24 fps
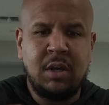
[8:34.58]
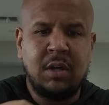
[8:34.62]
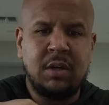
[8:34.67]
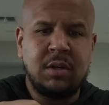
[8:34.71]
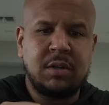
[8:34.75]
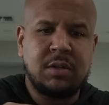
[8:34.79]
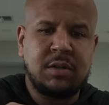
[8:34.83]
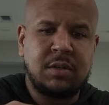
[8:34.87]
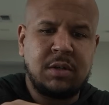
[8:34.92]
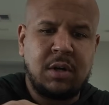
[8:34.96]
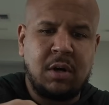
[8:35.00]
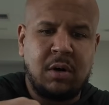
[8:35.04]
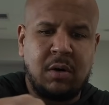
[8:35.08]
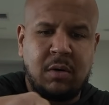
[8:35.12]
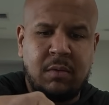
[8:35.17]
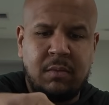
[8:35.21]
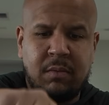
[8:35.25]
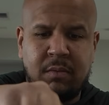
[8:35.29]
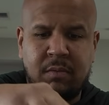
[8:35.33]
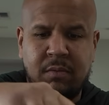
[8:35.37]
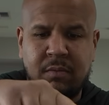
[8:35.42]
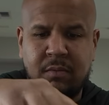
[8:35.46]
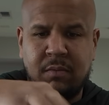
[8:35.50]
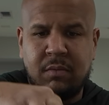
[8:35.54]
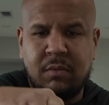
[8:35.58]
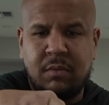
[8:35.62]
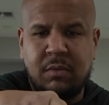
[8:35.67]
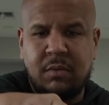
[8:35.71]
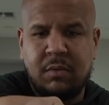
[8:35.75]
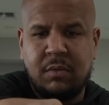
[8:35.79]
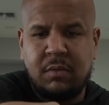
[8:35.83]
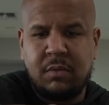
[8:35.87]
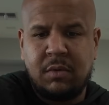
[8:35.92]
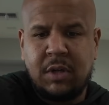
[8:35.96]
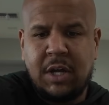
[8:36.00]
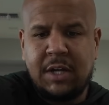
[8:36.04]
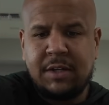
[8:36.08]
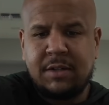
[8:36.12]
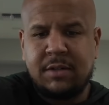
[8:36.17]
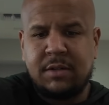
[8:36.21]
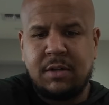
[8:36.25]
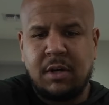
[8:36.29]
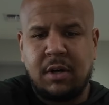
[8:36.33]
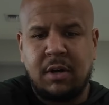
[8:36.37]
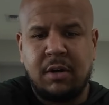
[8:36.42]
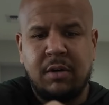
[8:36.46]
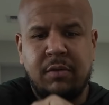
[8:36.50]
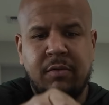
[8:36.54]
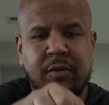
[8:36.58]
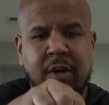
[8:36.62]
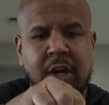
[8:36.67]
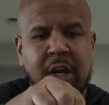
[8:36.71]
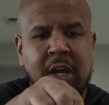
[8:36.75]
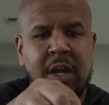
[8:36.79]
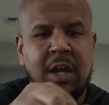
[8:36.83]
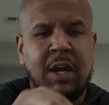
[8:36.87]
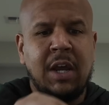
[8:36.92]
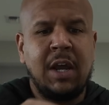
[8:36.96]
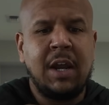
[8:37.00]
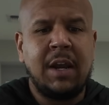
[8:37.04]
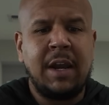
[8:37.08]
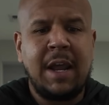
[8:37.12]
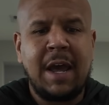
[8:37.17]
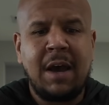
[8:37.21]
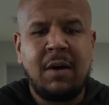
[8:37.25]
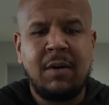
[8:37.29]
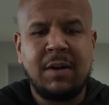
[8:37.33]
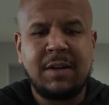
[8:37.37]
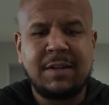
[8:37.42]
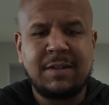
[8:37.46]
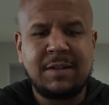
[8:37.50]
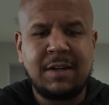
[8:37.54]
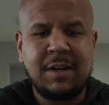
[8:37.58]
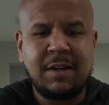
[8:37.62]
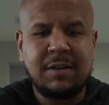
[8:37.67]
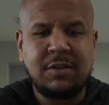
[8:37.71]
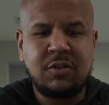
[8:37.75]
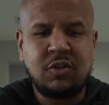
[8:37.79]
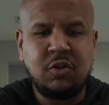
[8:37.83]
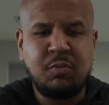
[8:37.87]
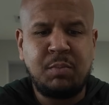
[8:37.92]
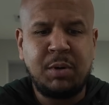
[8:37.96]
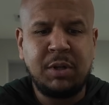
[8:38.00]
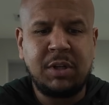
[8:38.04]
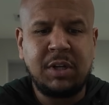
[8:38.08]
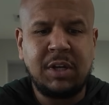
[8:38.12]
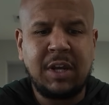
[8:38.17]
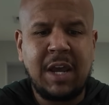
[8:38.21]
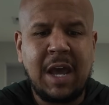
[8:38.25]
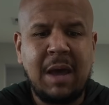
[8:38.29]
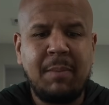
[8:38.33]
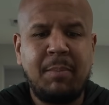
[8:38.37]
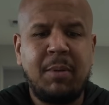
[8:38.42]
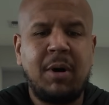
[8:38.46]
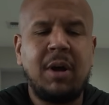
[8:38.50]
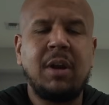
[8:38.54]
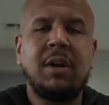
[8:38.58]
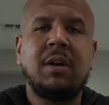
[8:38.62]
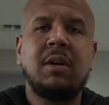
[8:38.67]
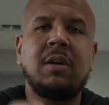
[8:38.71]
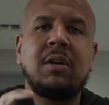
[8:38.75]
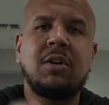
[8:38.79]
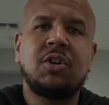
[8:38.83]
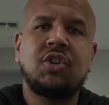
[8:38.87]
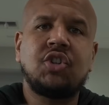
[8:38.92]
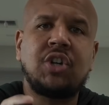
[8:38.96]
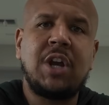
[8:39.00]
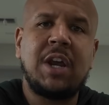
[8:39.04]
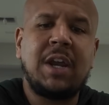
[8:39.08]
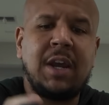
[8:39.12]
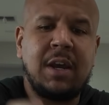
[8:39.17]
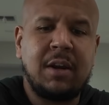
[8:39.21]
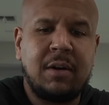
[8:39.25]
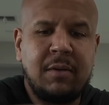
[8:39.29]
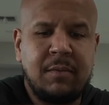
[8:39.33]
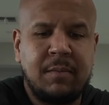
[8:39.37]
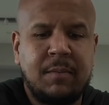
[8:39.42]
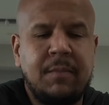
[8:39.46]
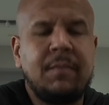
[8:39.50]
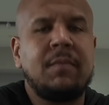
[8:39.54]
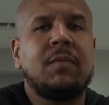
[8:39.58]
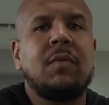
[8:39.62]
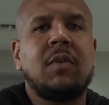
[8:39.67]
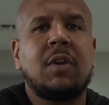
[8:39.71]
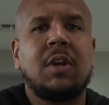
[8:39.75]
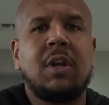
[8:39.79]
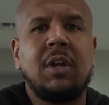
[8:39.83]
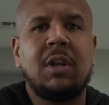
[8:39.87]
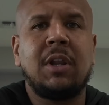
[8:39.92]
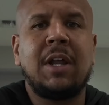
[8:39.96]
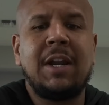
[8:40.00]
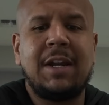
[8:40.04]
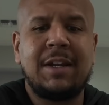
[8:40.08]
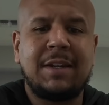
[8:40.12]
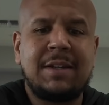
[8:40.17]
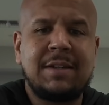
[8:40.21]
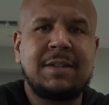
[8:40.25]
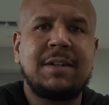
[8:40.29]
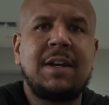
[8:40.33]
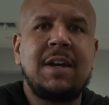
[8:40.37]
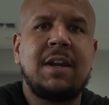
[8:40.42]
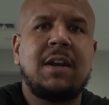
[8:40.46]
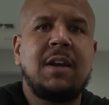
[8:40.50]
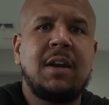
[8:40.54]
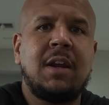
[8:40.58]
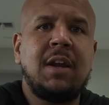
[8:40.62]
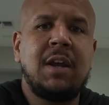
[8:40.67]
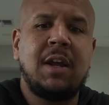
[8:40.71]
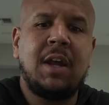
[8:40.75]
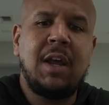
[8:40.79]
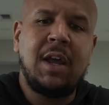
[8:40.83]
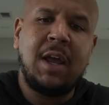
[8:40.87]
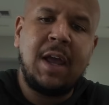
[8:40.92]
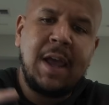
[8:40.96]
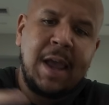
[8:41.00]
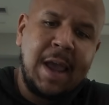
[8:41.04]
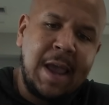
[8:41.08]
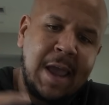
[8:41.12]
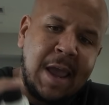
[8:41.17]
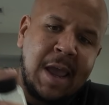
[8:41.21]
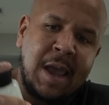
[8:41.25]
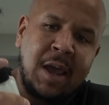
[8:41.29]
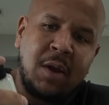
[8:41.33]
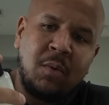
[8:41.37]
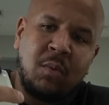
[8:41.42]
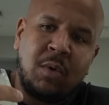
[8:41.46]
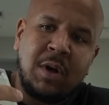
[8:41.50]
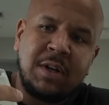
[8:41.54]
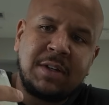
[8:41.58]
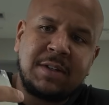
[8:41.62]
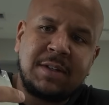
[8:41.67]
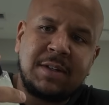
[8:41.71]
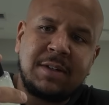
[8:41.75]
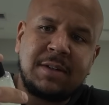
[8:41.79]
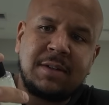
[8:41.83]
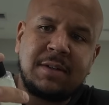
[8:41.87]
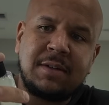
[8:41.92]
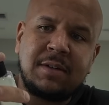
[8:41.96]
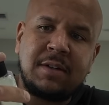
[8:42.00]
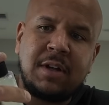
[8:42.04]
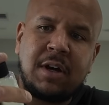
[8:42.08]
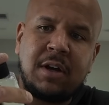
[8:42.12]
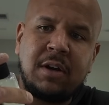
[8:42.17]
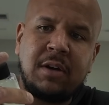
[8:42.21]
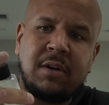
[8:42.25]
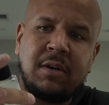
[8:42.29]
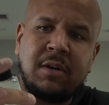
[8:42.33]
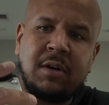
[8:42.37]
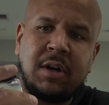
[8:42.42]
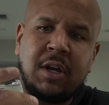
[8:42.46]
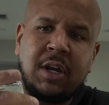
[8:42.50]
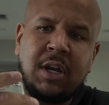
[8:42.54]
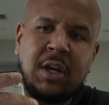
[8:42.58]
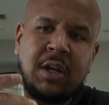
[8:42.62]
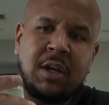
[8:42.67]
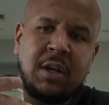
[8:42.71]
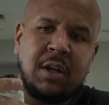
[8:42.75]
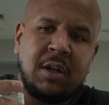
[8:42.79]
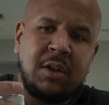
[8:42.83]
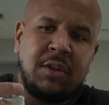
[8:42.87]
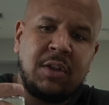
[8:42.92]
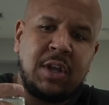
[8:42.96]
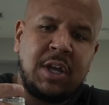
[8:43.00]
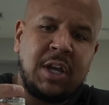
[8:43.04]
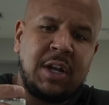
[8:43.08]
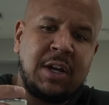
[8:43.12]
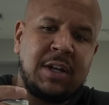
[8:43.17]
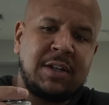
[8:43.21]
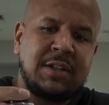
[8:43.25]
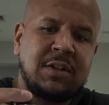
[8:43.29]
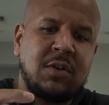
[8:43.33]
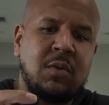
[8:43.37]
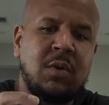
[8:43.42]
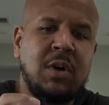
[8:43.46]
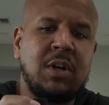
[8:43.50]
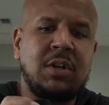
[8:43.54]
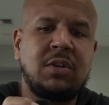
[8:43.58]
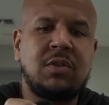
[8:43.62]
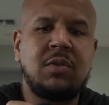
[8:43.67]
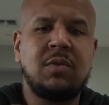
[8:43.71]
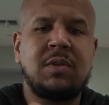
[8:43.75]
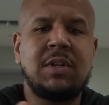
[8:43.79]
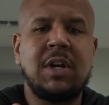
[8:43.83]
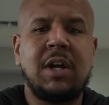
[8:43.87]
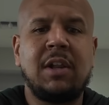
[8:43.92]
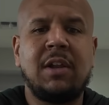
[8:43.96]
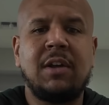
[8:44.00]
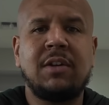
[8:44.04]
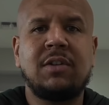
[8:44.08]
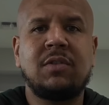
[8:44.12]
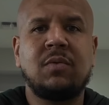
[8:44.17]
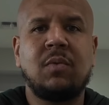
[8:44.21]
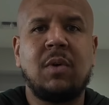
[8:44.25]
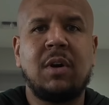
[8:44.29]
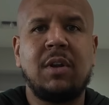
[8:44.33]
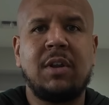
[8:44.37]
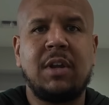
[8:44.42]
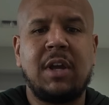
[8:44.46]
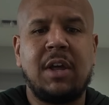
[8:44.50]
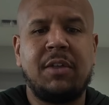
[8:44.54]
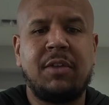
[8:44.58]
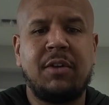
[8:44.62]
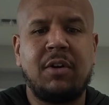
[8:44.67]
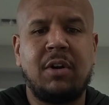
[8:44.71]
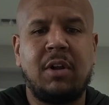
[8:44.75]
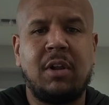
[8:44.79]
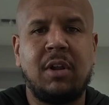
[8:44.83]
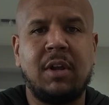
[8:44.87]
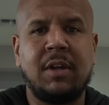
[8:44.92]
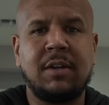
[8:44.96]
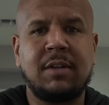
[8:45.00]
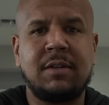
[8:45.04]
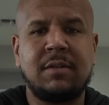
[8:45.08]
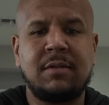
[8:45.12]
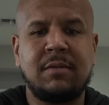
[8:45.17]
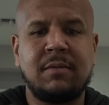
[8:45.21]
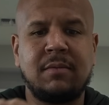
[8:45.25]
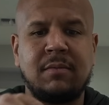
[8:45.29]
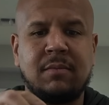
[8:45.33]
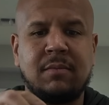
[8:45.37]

So that's done. Now it says to put the cap on, shake it, let it sit, and once this is done, then it's going to tell us where the ethanol is.